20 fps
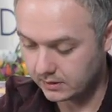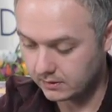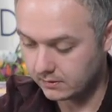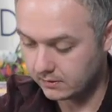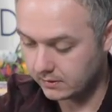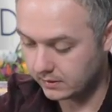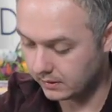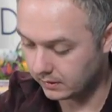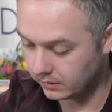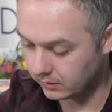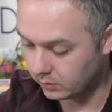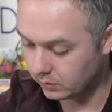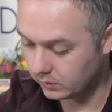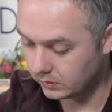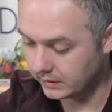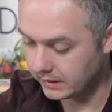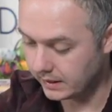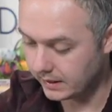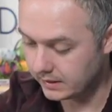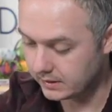know that their
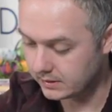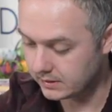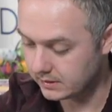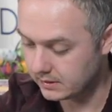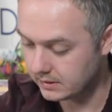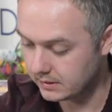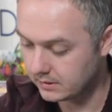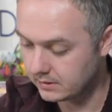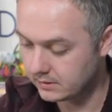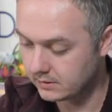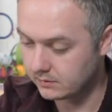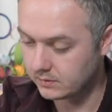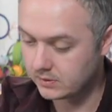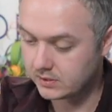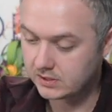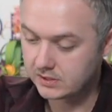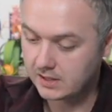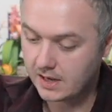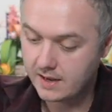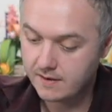googly eyes need to
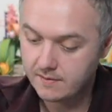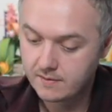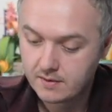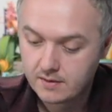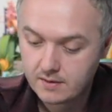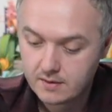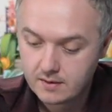set.